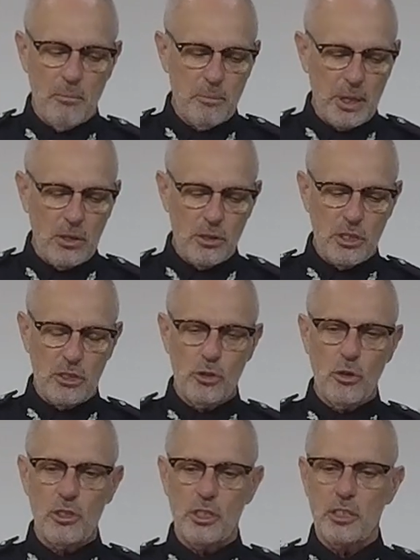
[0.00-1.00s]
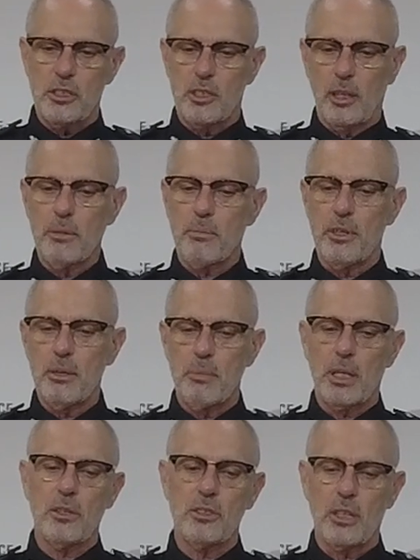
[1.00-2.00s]
because it's not just deliberate,
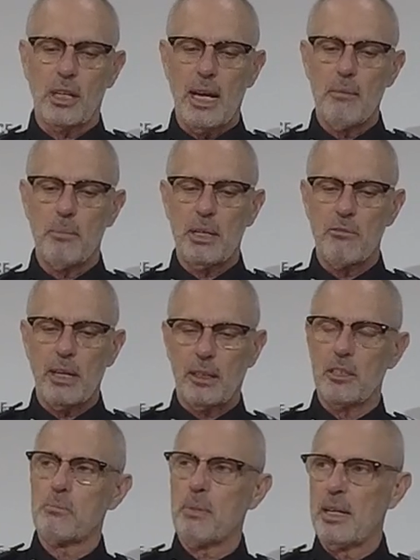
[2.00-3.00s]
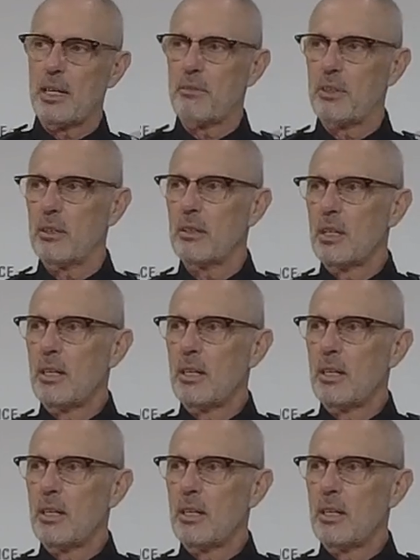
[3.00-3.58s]
because it can be reckless behaviour,